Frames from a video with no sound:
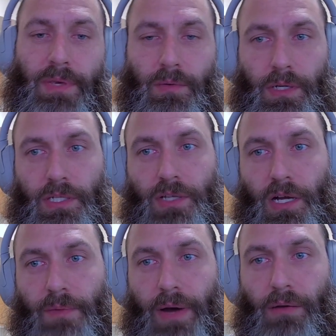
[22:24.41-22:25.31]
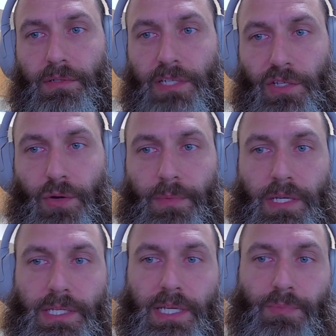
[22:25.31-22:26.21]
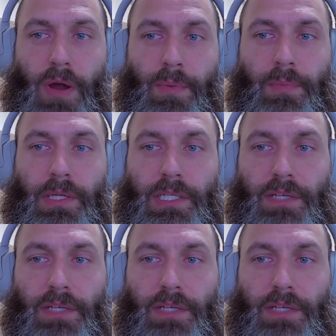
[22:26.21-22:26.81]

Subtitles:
you want to talk about deterministic probability